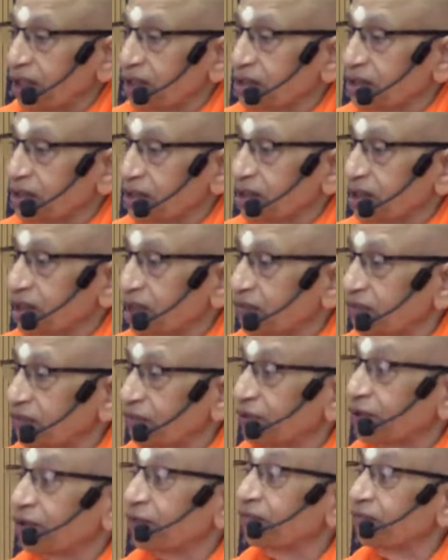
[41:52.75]
the
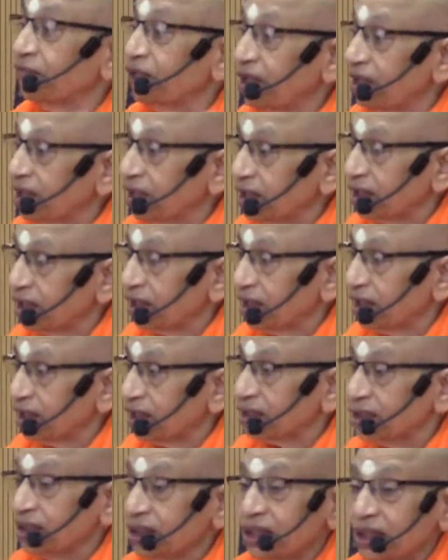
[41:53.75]
Pramana, etc., will
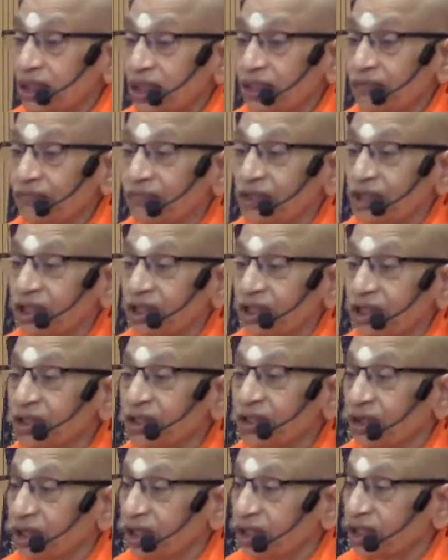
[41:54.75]
become meaningless
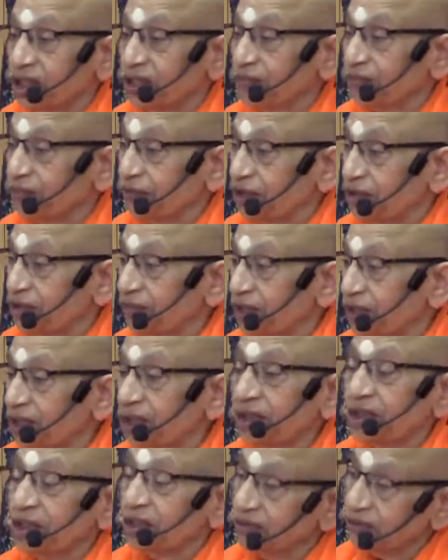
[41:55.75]
if the
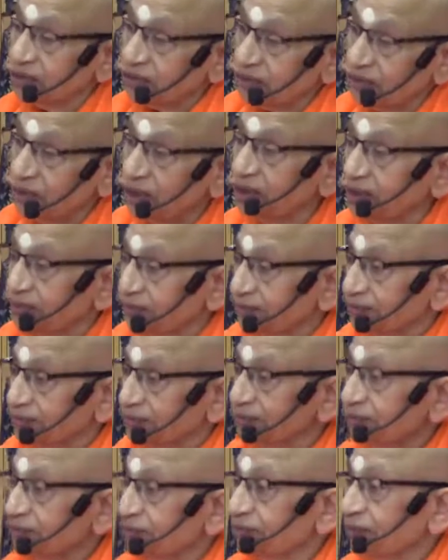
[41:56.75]
knowledge is permanent. This is